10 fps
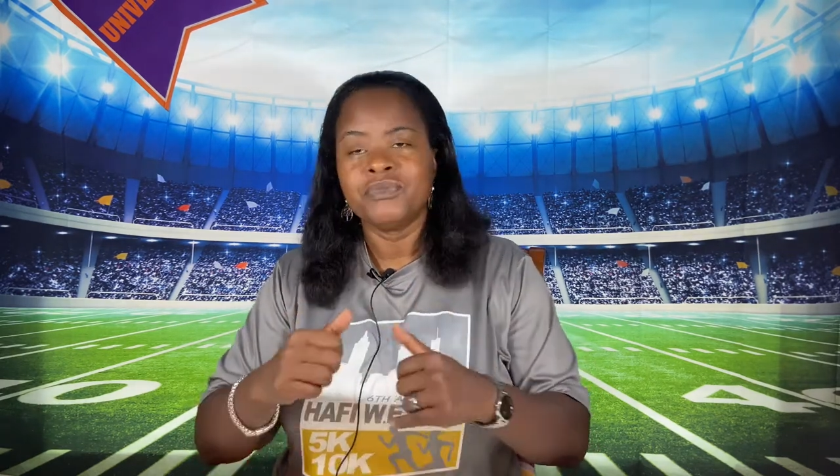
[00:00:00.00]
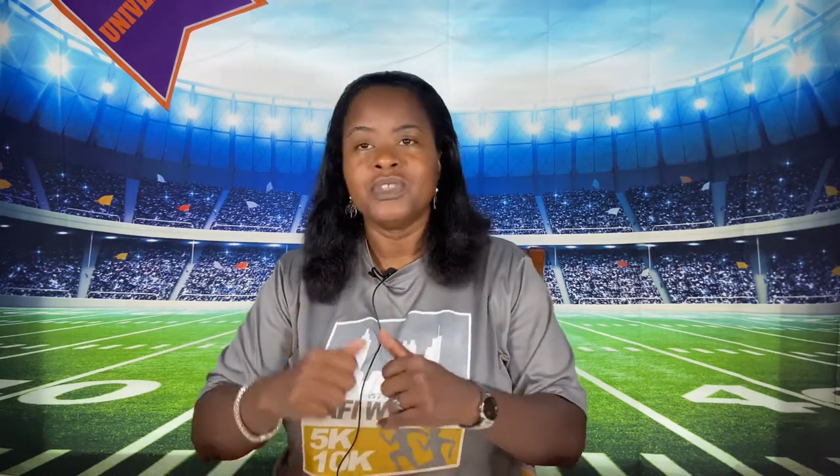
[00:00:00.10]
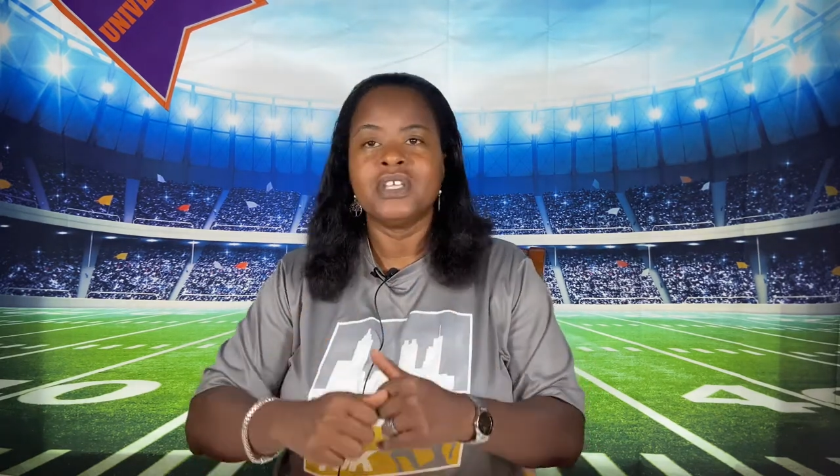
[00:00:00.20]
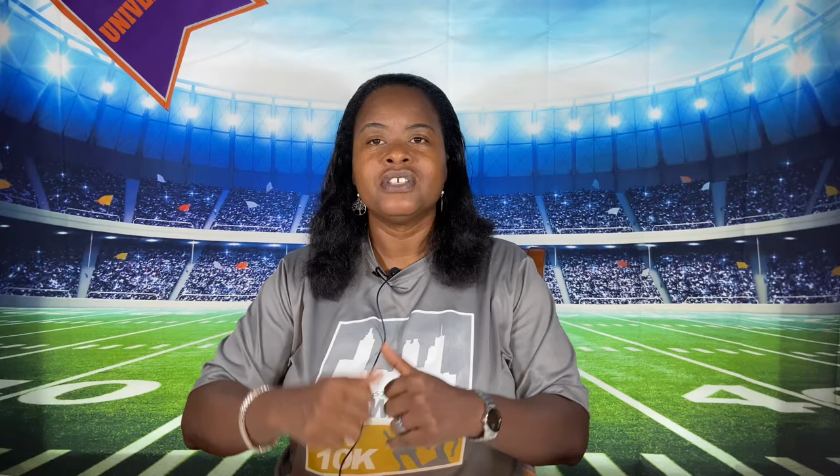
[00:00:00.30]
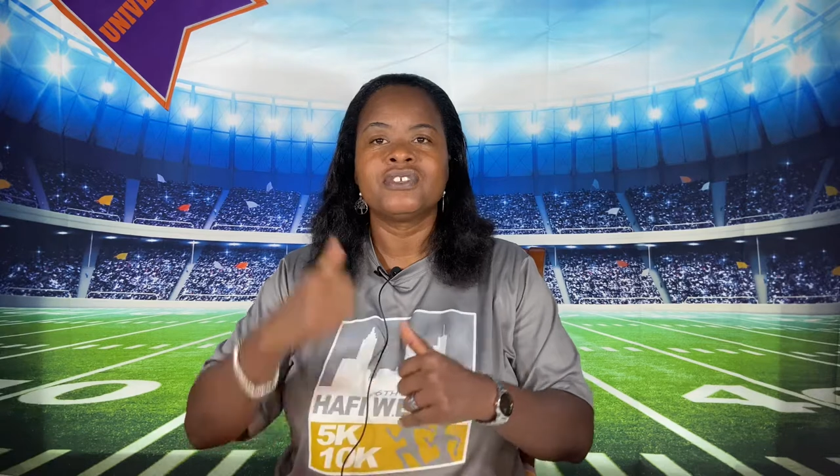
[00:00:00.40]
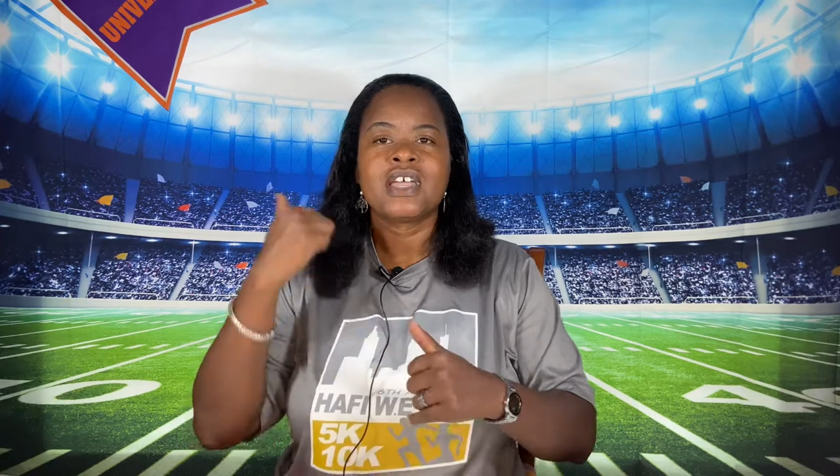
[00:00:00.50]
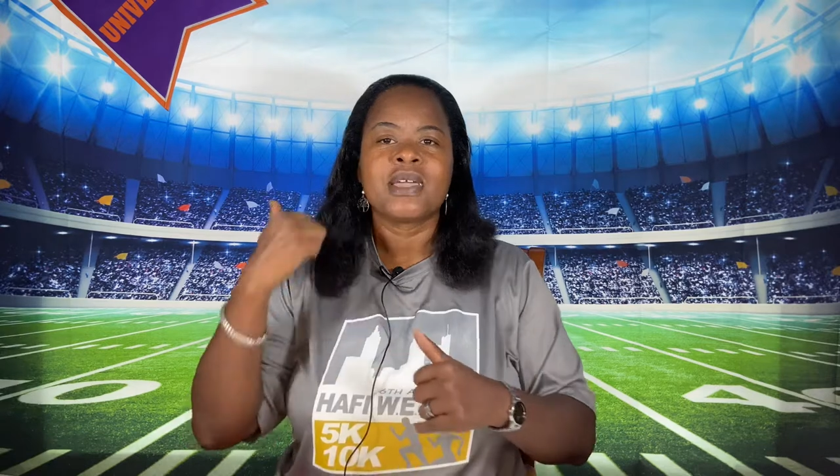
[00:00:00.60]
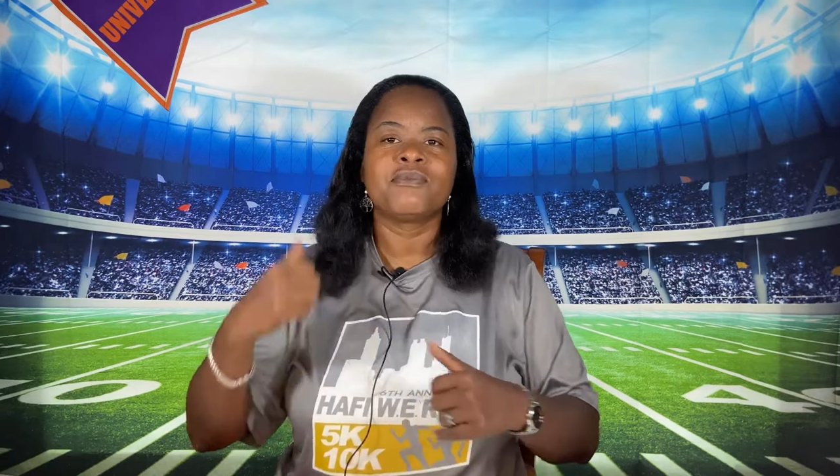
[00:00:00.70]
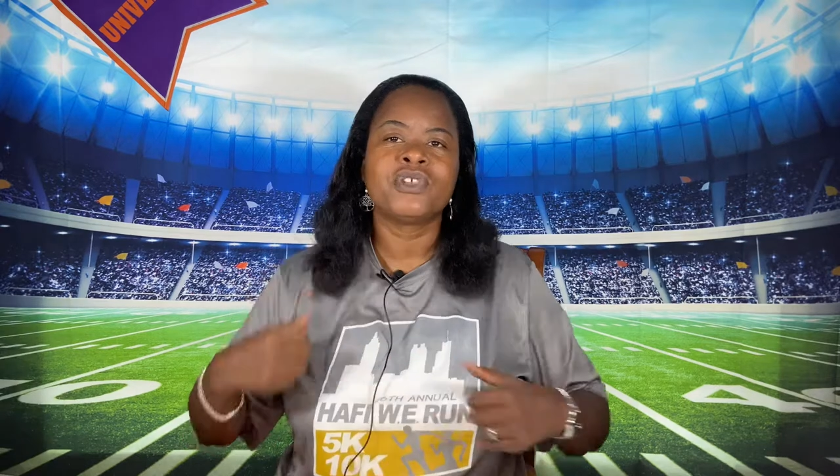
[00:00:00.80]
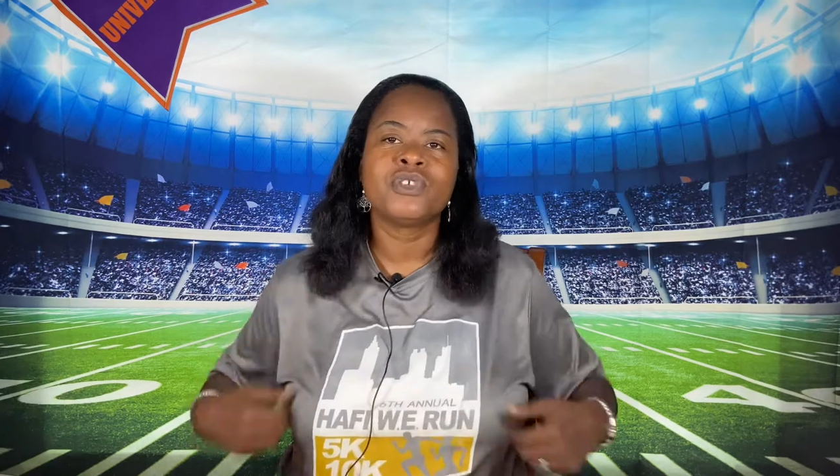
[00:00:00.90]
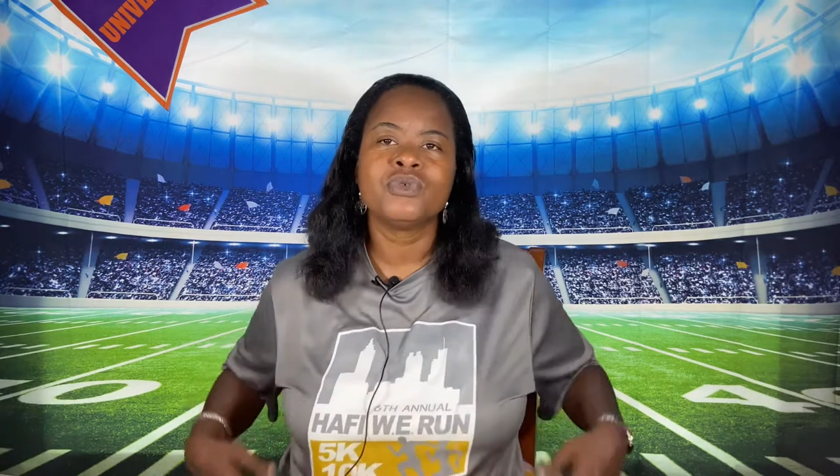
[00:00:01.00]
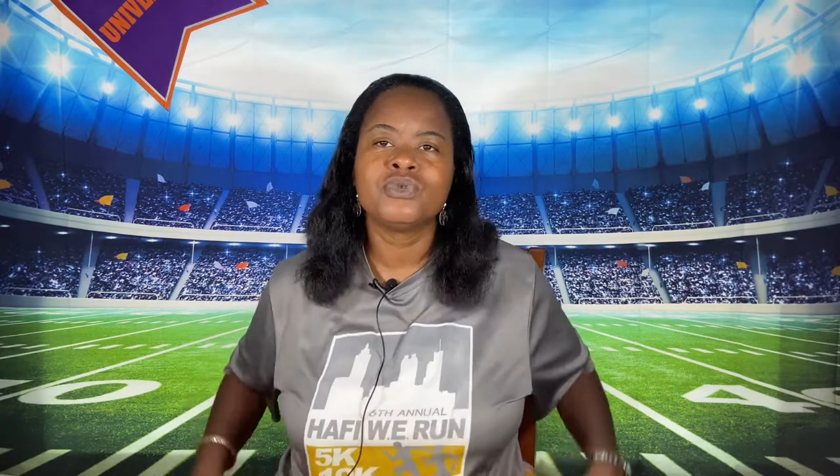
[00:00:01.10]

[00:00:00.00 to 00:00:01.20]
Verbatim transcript: then it's time for you